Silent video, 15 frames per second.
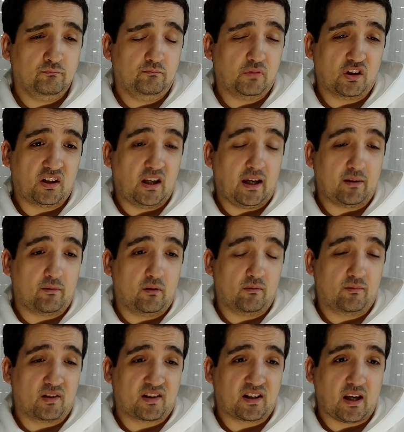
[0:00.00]
But yeah,
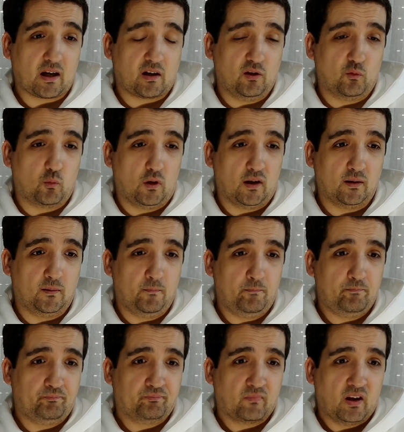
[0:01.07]
the second one,
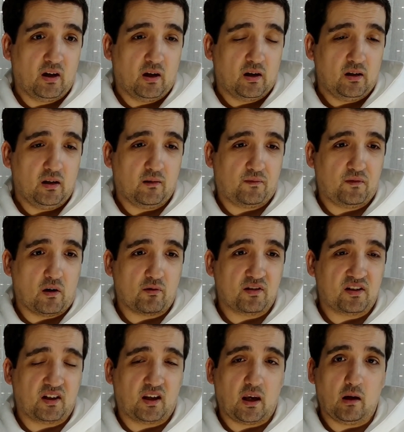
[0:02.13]
if there
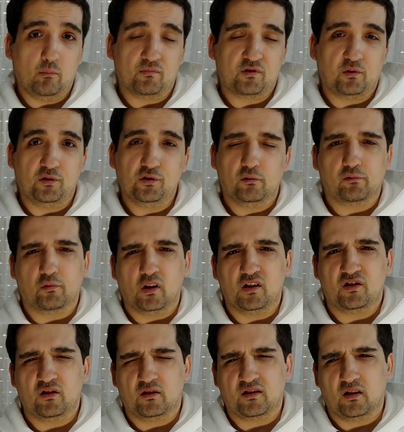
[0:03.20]
is a game, Streets of
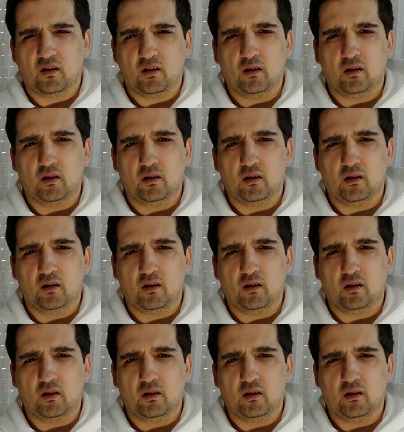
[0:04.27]
Rage is